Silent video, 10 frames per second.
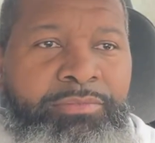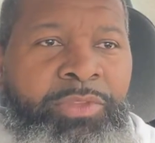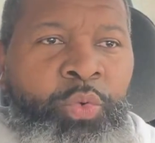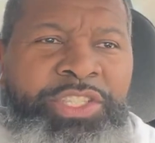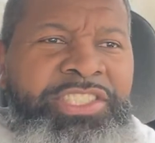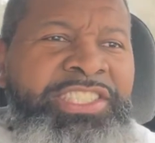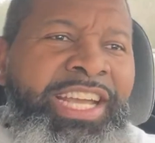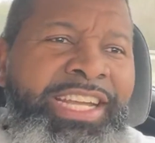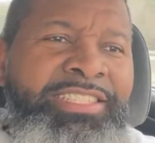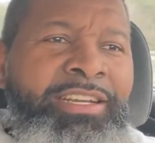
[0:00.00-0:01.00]
what is the
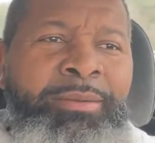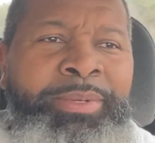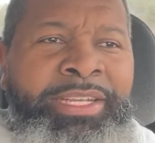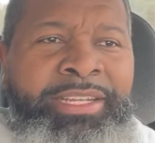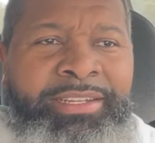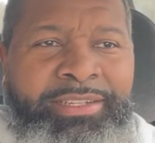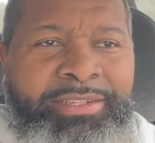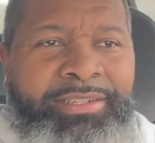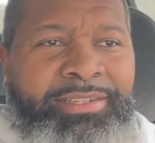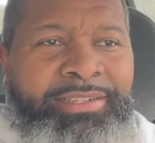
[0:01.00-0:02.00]
taste gonna be?
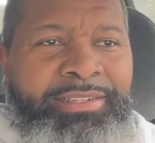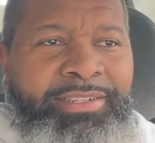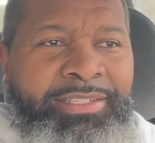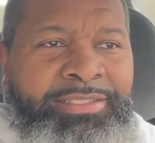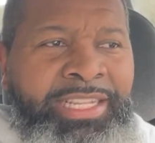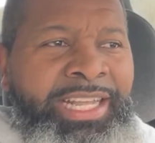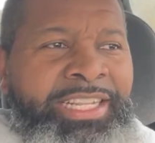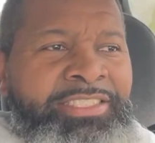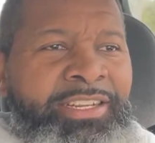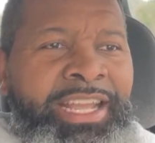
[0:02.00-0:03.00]
It's not
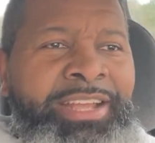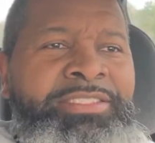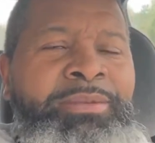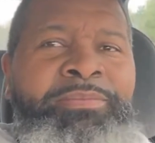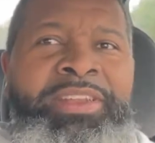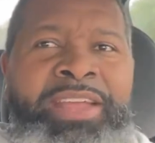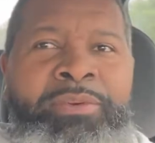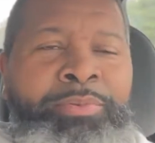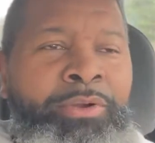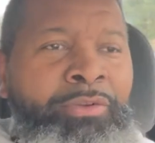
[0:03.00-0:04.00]
like it's gonna have some
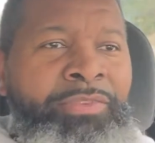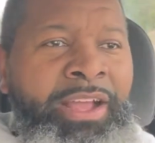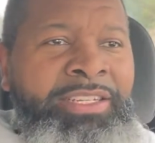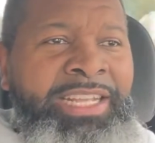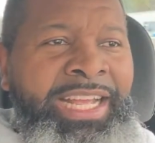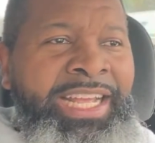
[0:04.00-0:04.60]
flavor profile.